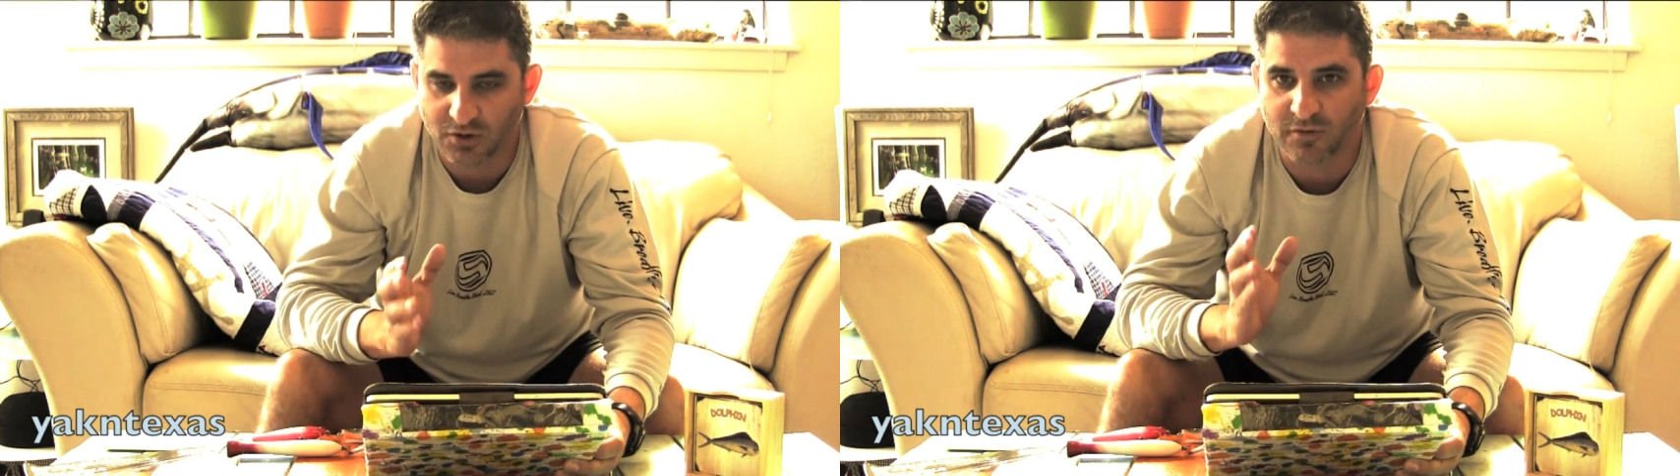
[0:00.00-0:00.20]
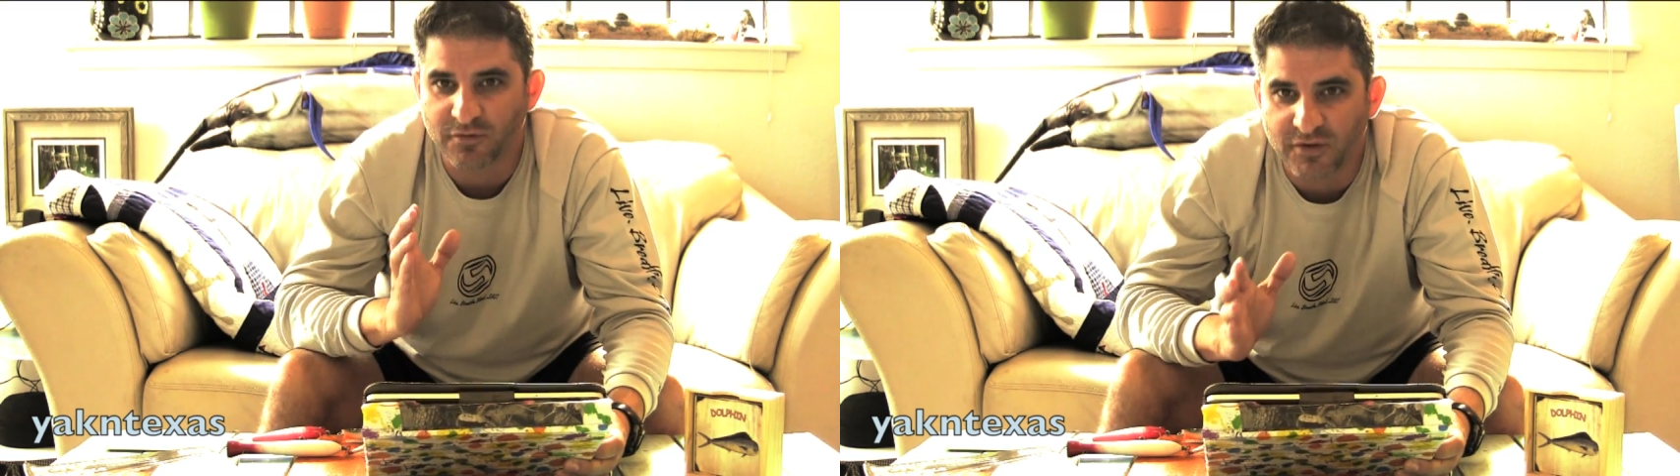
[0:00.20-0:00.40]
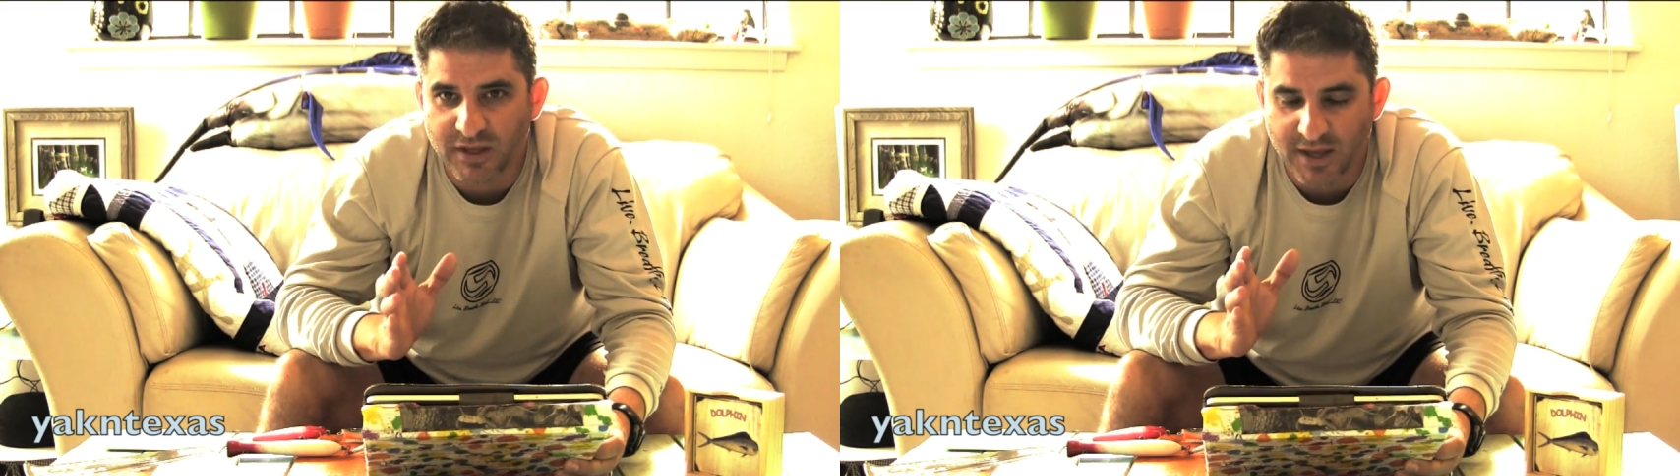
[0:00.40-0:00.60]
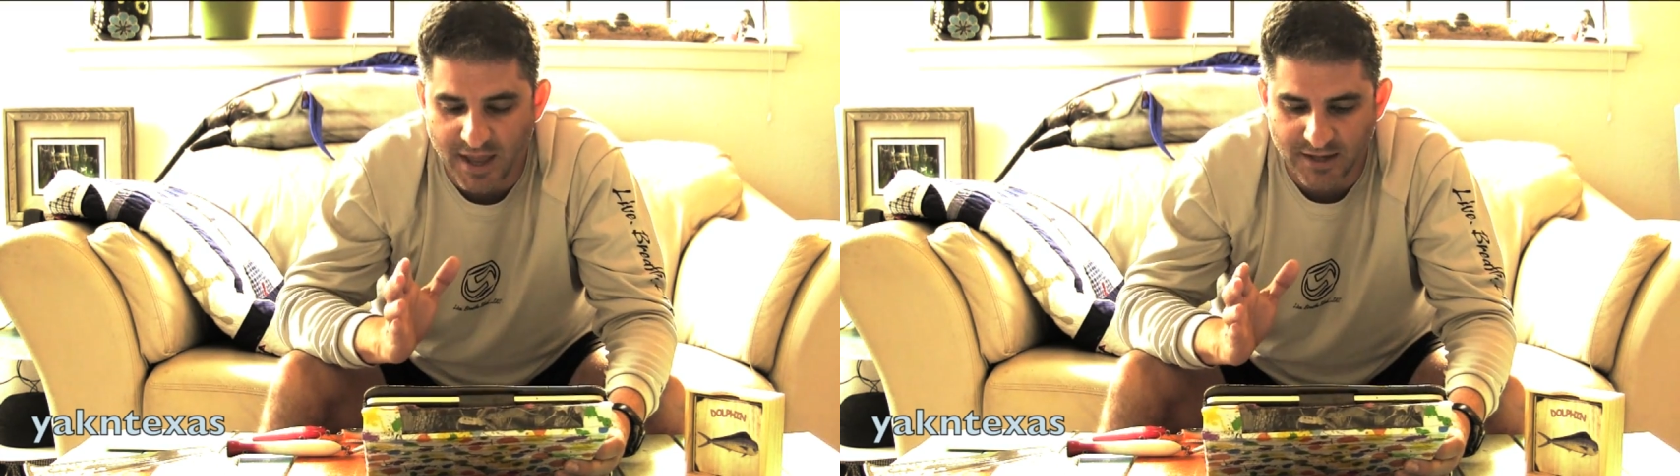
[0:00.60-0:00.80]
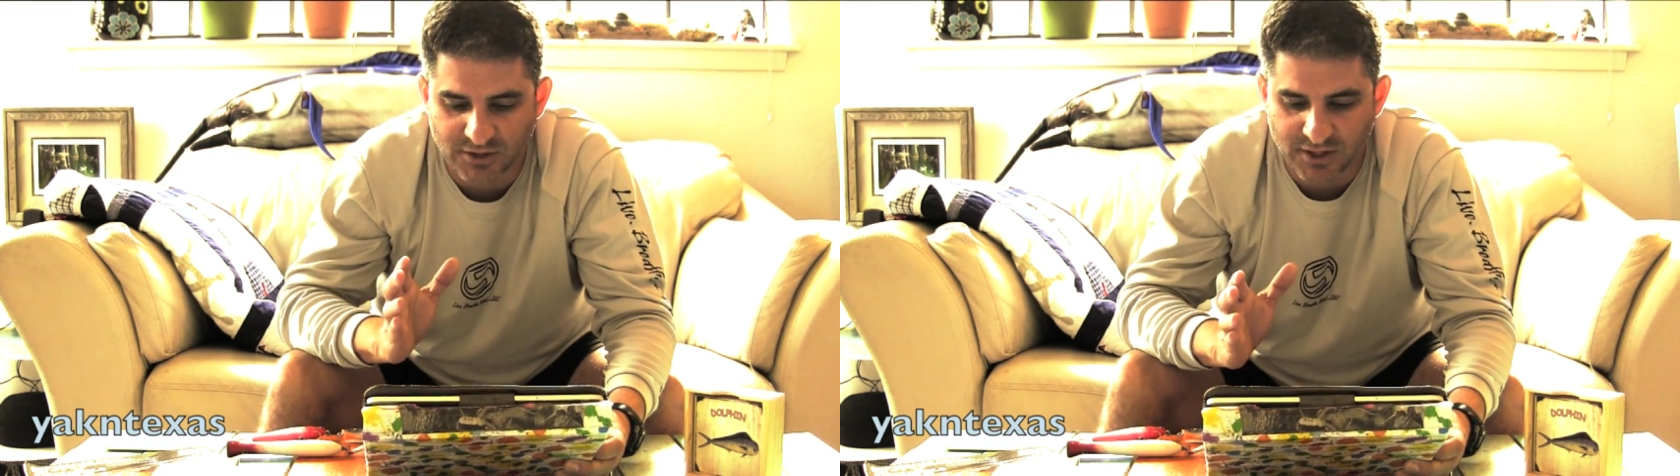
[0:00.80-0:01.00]
on a
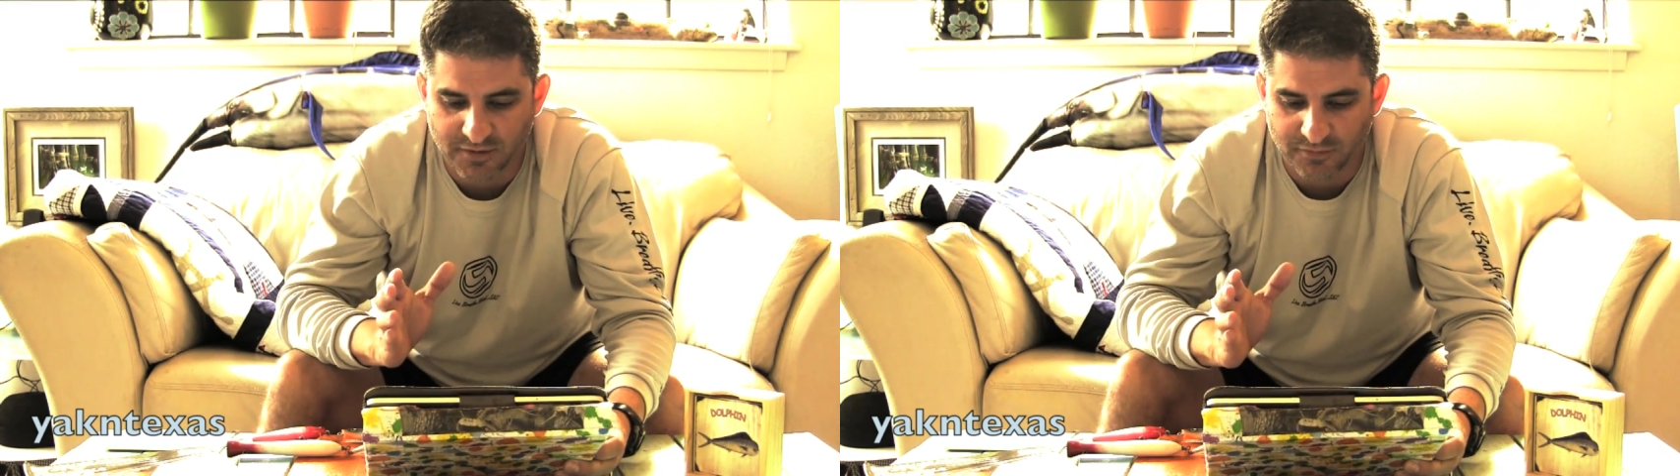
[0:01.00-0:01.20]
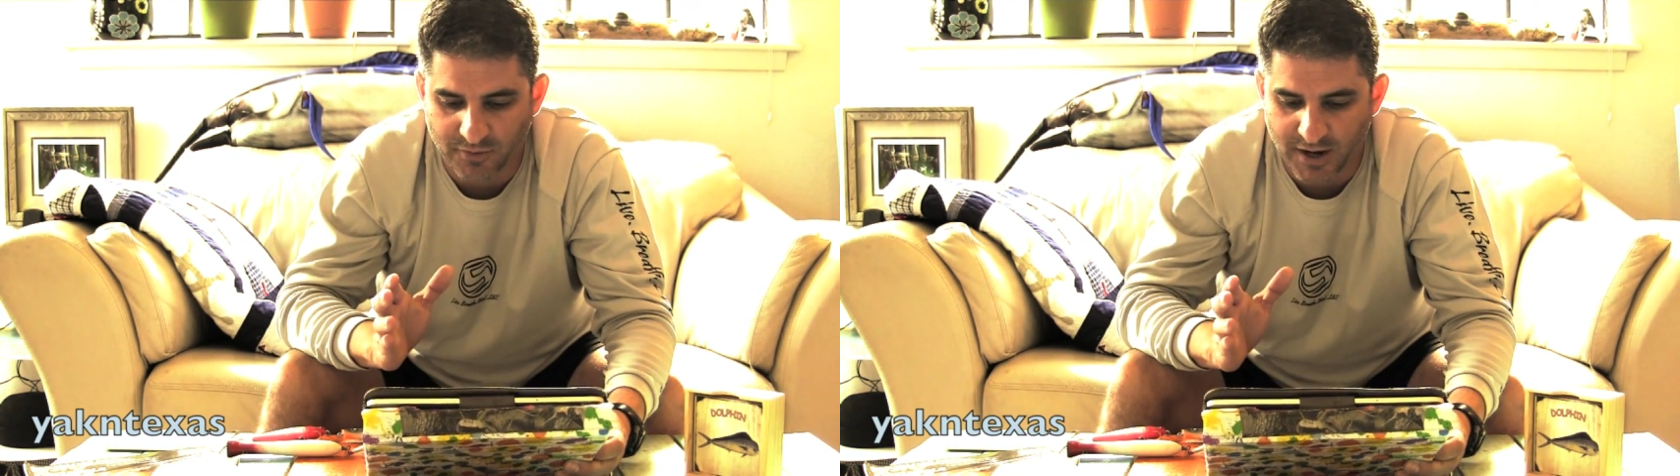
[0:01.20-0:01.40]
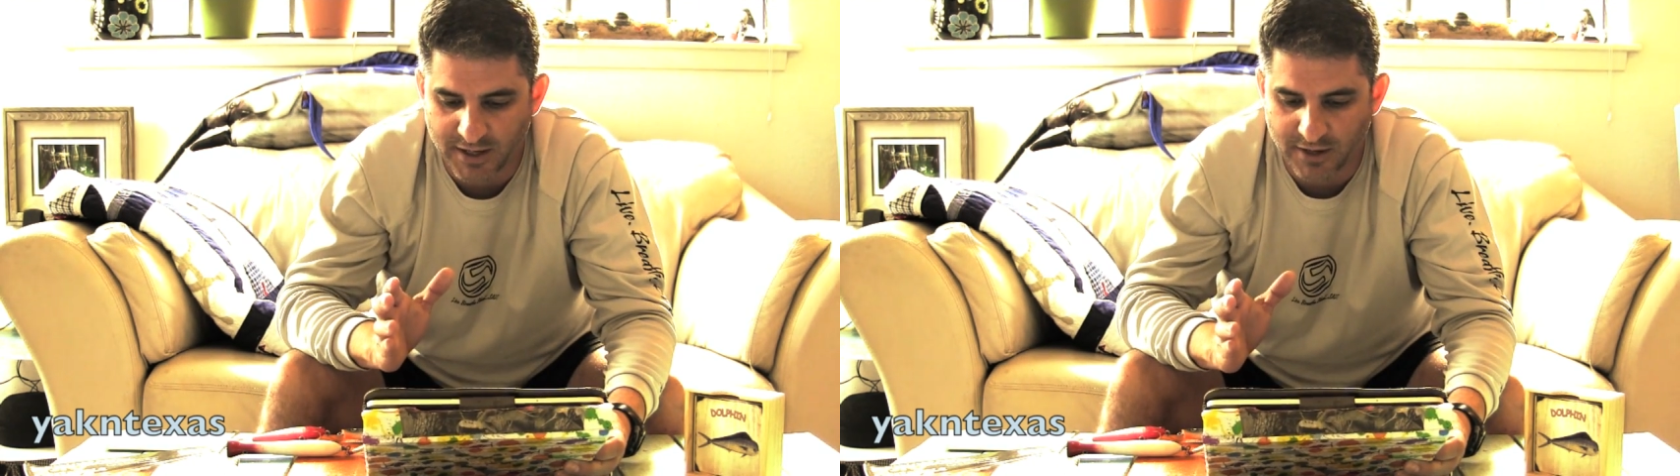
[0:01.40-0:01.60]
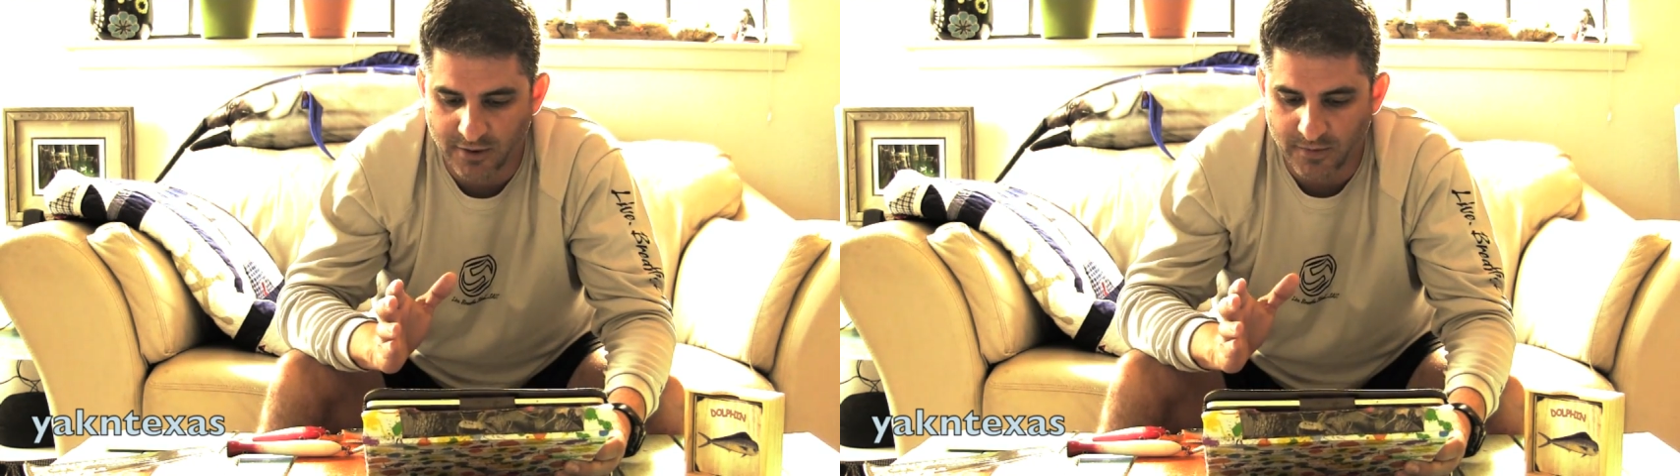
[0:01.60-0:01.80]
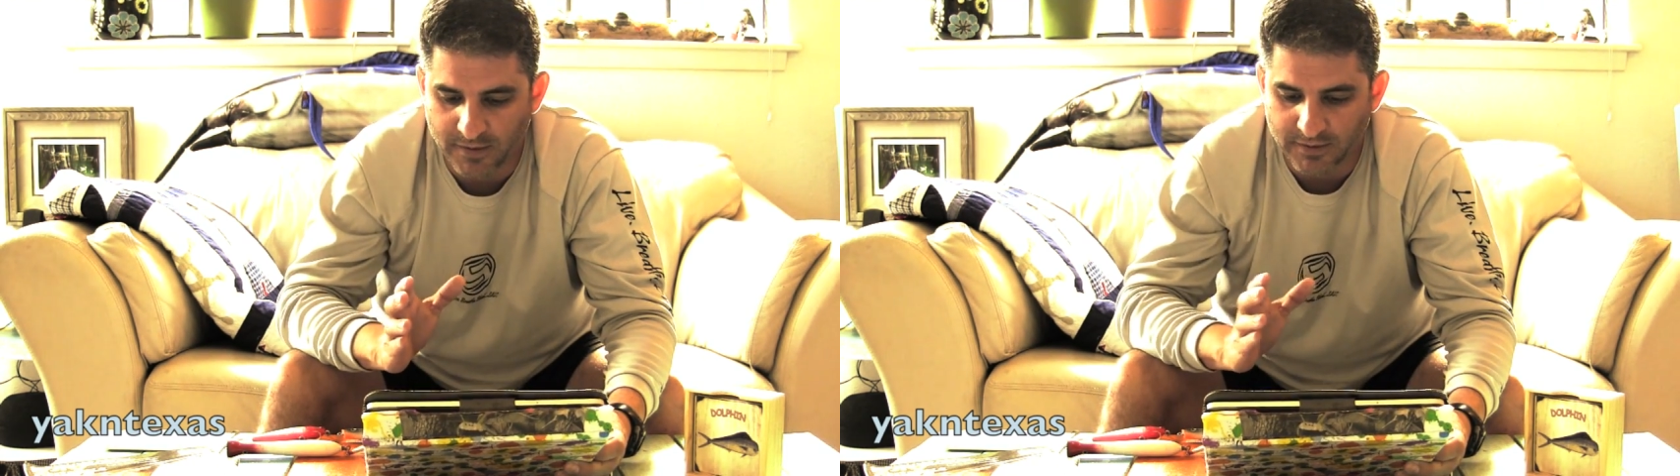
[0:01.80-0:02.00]
VHF radio.